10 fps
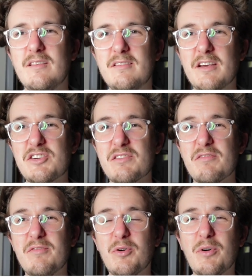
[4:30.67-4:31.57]
Section
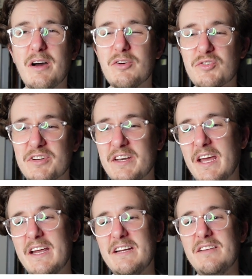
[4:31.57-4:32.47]

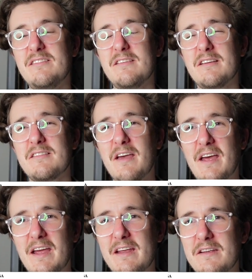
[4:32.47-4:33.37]

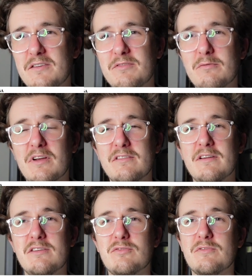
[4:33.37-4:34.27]
486A of the
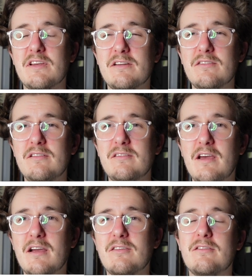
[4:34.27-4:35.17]
Residential Tenancies
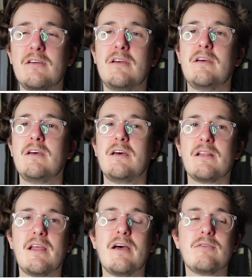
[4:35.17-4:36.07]
Act
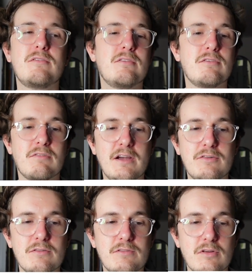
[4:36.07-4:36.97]
allows the
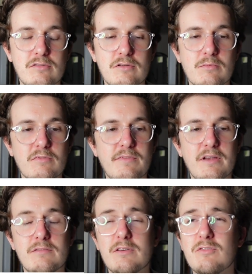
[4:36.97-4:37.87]
Director of Consumer
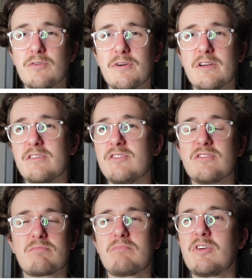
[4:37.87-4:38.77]
Affairs Victoria to
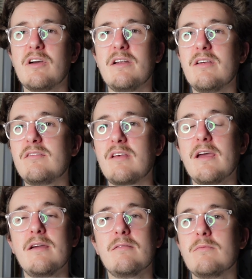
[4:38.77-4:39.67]
just kind of
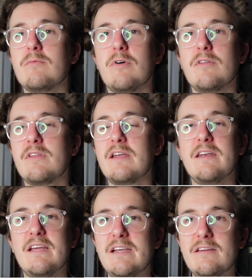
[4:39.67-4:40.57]
say what they
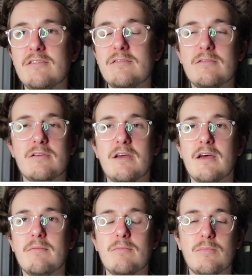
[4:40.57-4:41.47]
need
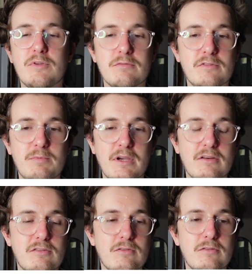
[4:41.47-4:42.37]
with
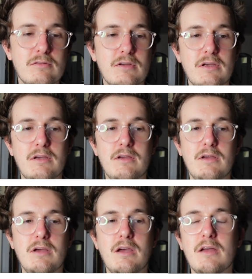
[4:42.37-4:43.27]
respect to
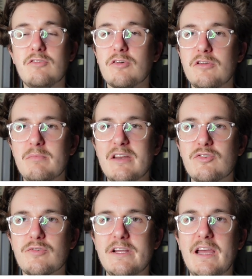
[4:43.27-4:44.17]

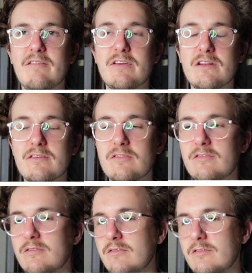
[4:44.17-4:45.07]
documentary
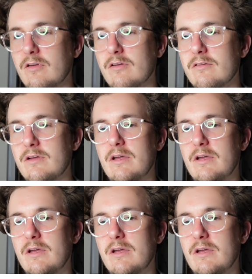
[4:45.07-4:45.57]
evidence. So